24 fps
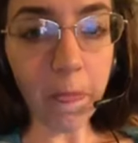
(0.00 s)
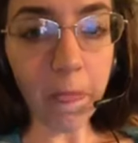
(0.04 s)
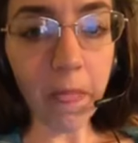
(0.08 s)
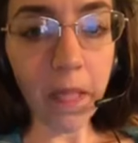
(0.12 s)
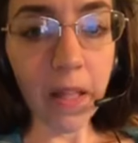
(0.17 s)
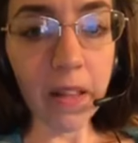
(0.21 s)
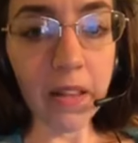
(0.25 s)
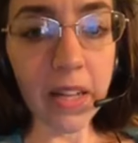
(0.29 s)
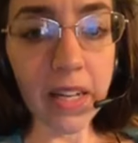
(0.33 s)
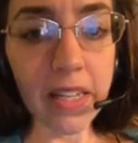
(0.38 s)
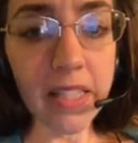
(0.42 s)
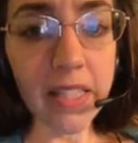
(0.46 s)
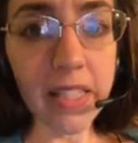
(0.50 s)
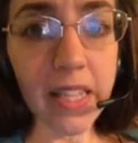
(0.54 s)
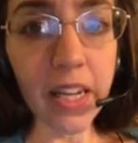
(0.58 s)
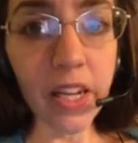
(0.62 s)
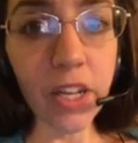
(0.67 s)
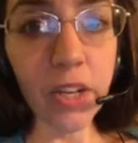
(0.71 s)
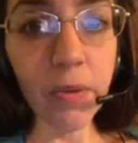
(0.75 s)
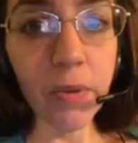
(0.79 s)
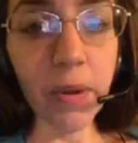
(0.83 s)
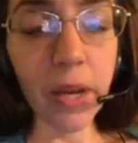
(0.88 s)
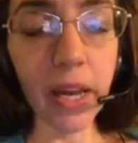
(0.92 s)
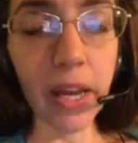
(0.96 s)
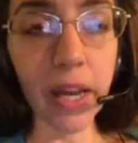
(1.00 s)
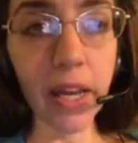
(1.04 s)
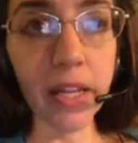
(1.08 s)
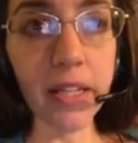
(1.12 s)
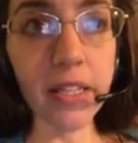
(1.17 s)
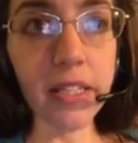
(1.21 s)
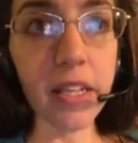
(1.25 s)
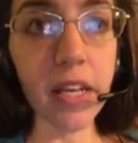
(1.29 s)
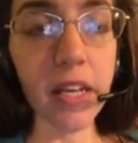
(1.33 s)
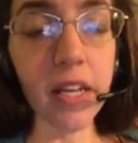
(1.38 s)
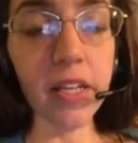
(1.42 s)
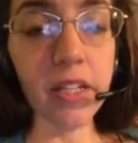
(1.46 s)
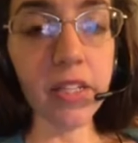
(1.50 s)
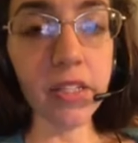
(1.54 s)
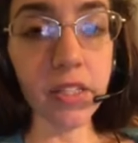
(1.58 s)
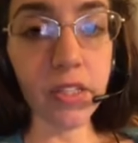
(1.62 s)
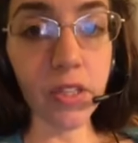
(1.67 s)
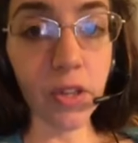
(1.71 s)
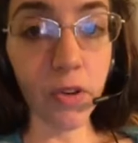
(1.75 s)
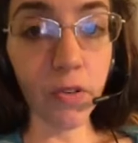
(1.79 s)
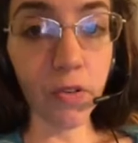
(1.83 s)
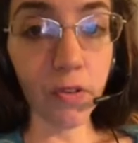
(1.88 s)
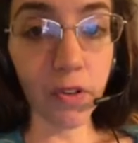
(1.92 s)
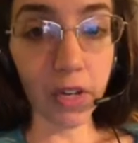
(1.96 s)
Let's say you hit
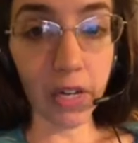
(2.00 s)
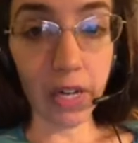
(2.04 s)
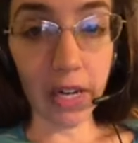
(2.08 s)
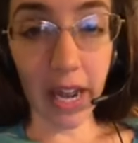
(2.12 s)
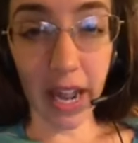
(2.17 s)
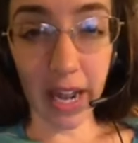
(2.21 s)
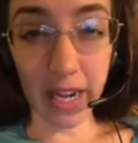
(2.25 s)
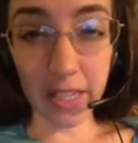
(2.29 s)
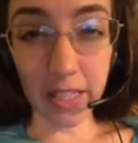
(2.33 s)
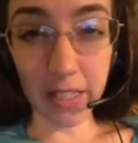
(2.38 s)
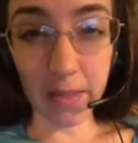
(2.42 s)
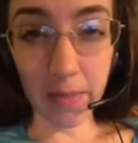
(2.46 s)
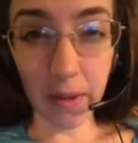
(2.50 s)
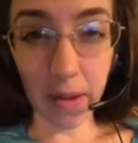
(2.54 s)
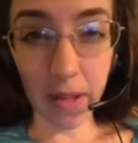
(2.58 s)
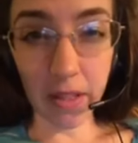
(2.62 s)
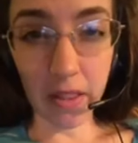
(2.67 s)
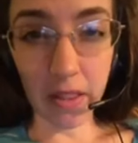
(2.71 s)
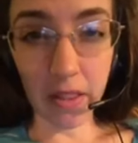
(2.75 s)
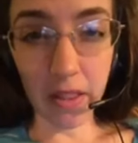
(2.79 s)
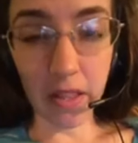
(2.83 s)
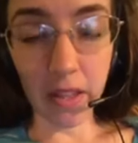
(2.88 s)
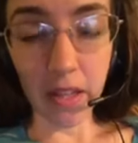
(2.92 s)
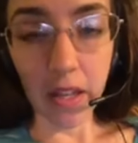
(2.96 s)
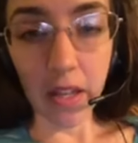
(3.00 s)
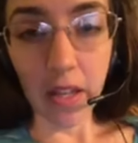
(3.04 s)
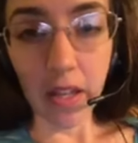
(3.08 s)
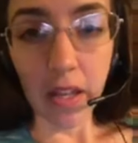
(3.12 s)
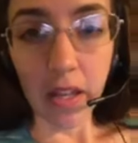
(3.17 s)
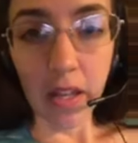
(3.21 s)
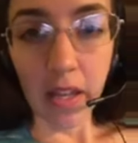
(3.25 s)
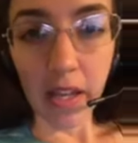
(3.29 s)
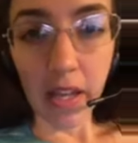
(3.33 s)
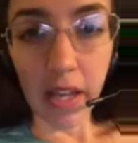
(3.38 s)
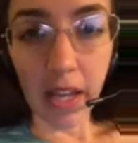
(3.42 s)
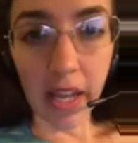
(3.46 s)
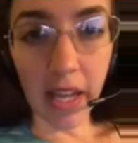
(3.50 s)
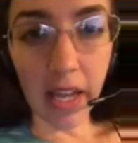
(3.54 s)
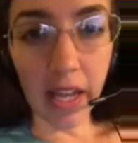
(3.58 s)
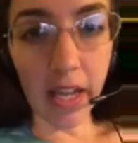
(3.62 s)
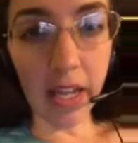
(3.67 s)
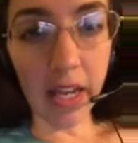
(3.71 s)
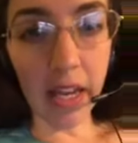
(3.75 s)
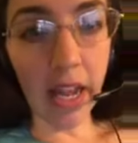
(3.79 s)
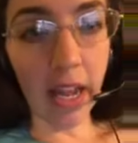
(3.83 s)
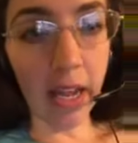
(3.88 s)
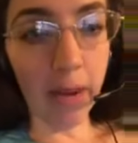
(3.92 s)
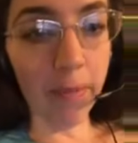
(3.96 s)
silver next month
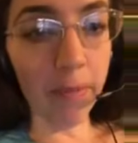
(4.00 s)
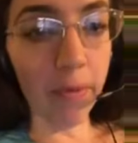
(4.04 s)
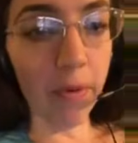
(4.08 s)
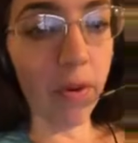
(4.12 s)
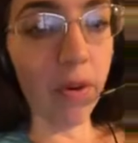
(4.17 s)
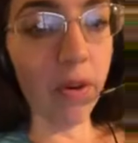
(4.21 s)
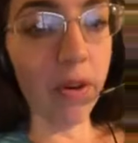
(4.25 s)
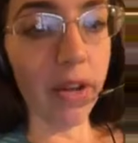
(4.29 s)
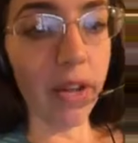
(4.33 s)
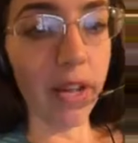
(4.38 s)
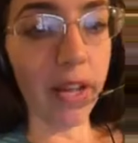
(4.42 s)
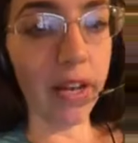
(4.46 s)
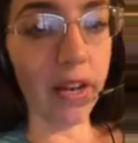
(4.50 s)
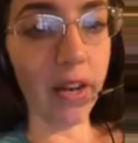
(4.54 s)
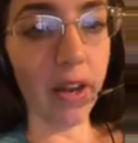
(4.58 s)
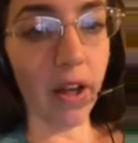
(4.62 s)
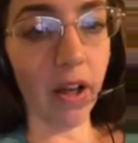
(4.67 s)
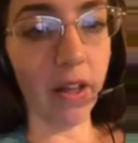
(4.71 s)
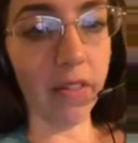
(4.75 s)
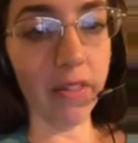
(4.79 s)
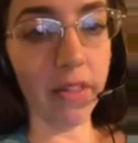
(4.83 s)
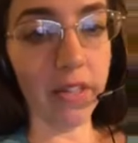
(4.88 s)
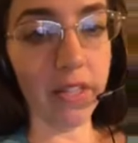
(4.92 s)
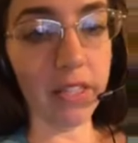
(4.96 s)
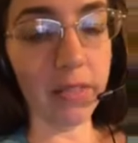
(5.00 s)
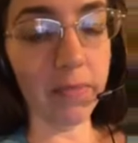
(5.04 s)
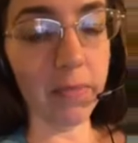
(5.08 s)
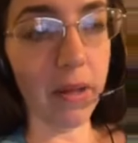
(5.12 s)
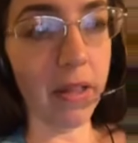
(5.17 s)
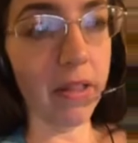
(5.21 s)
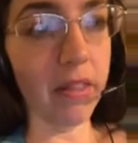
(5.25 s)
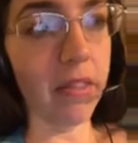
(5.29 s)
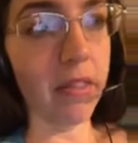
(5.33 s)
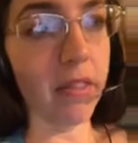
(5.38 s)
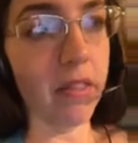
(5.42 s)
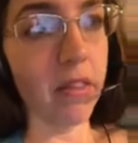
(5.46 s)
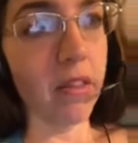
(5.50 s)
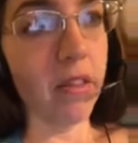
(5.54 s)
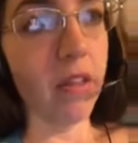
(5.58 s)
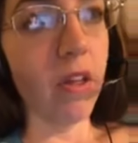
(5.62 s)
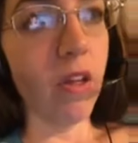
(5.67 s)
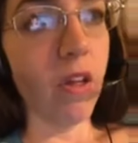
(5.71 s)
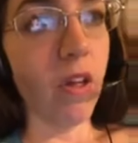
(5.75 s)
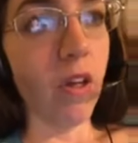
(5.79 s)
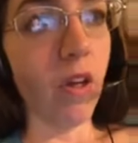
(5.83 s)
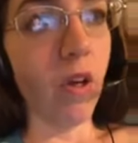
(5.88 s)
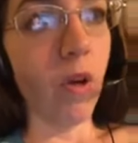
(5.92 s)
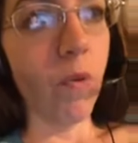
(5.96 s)
in April and not this month.
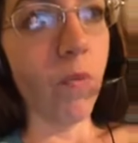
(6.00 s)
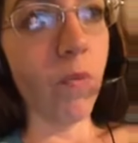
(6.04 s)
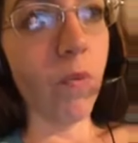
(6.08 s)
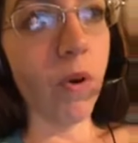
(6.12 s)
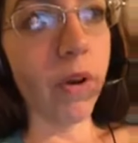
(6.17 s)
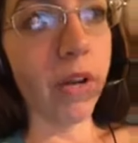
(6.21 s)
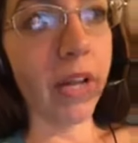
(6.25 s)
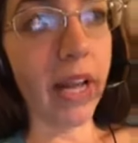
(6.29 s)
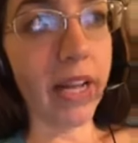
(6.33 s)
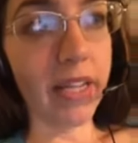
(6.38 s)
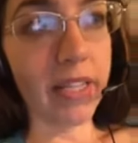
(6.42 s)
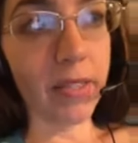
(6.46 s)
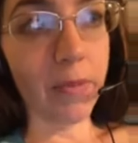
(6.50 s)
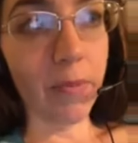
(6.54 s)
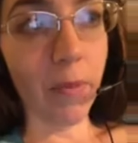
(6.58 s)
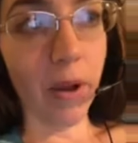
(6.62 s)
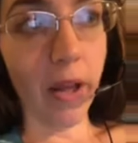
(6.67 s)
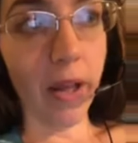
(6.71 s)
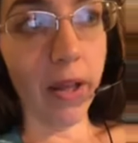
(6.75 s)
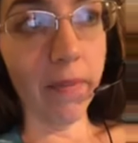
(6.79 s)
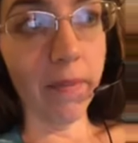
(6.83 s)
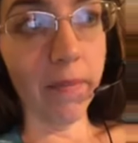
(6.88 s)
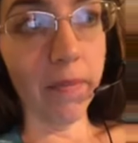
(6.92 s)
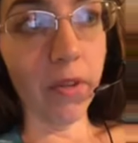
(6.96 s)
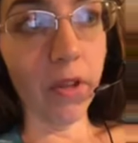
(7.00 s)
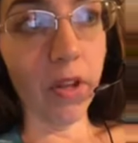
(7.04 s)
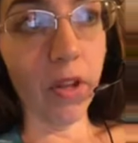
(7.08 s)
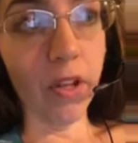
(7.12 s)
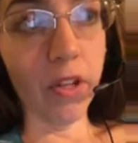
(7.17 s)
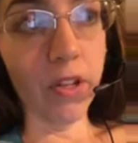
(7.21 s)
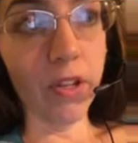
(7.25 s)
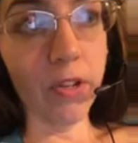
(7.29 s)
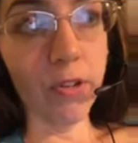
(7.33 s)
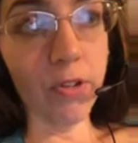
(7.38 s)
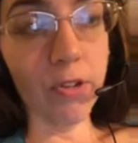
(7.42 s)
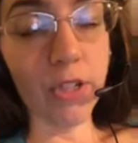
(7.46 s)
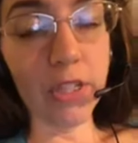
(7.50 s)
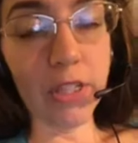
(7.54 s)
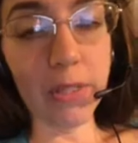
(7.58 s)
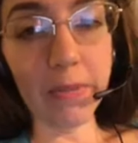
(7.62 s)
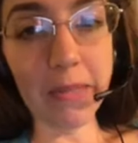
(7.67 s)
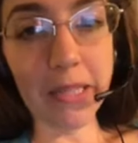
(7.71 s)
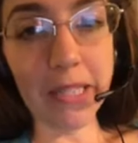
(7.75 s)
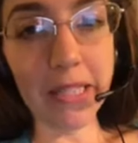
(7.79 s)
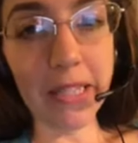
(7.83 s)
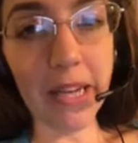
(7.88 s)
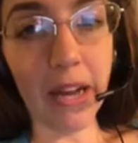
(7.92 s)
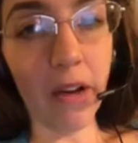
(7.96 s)
Well, guess what? You just
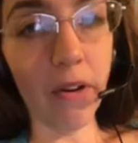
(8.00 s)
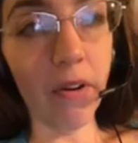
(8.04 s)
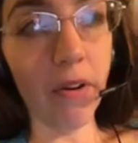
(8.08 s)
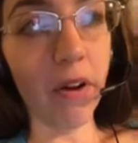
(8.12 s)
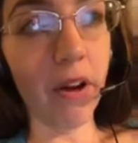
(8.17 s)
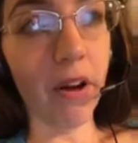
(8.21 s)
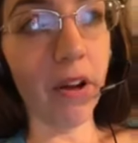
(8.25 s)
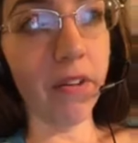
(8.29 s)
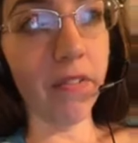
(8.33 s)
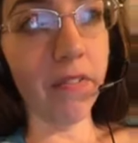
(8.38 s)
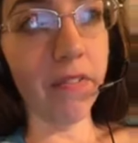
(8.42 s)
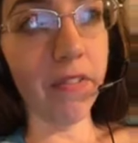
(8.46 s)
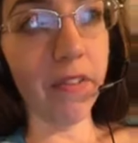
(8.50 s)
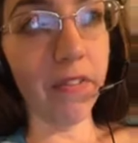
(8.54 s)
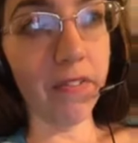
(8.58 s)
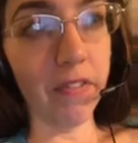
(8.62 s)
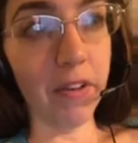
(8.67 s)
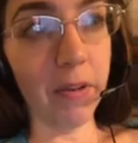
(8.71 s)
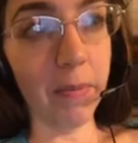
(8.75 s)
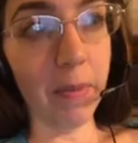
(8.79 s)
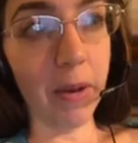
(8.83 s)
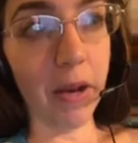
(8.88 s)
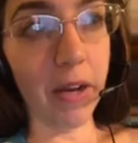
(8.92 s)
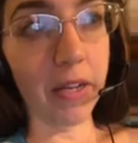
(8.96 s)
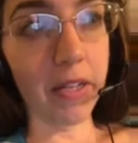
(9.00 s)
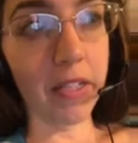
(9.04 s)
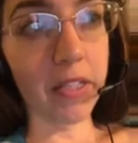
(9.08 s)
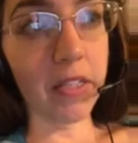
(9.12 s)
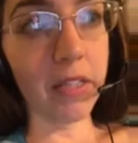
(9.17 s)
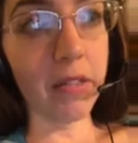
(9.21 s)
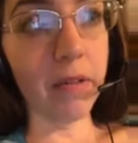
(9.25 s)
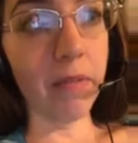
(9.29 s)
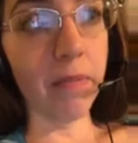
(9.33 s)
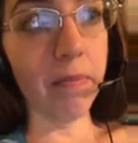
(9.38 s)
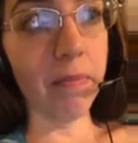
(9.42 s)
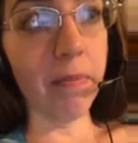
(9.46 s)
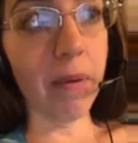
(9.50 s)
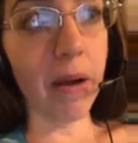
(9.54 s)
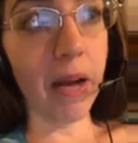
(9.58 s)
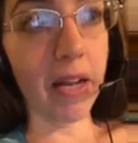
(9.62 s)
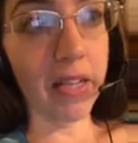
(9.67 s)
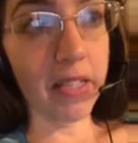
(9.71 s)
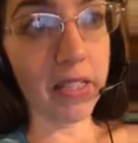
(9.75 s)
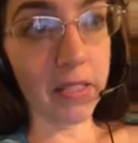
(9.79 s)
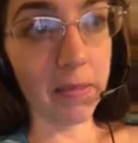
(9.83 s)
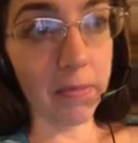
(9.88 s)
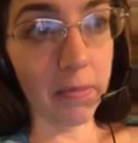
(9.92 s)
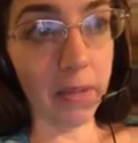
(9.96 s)
missed out on $50,
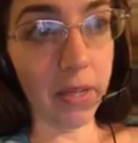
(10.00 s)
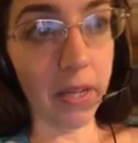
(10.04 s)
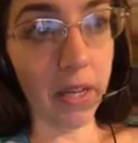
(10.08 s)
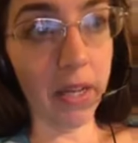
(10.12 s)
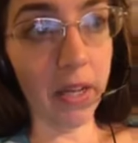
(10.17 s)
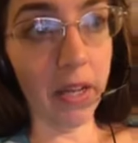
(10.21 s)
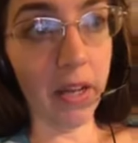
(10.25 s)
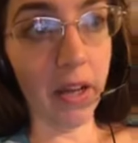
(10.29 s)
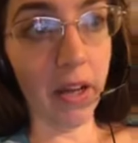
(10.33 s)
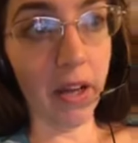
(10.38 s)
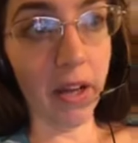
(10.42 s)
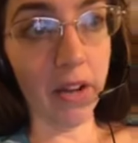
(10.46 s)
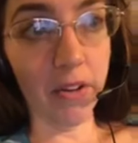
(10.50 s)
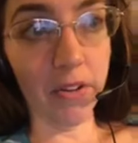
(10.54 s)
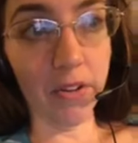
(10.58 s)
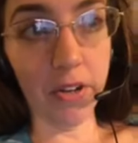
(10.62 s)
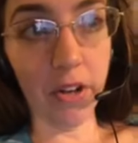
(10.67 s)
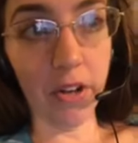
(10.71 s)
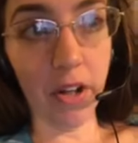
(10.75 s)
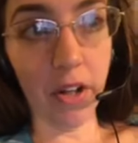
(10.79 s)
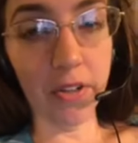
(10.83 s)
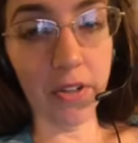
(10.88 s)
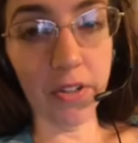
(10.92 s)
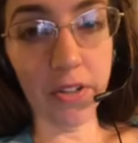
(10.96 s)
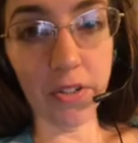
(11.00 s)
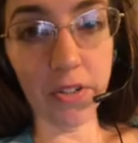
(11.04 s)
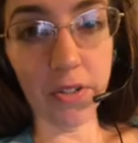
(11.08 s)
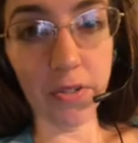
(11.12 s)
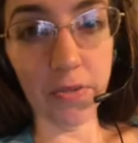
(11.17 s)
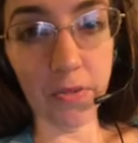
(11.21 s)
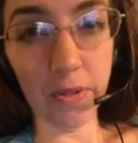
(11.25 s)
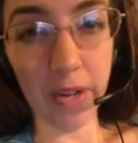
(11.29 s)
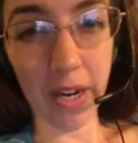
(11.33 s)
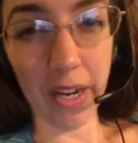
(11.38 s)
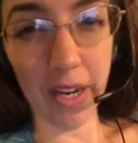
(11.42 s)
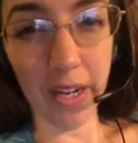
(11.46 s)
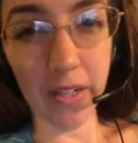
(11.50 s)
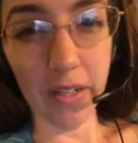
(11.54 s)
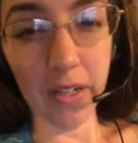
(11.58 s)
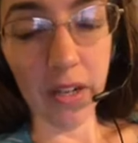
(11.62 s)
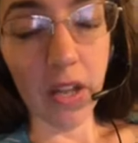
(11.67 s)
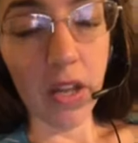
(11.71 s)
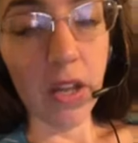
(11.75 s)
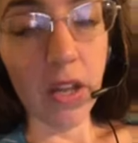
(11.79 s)
possibly $100, right?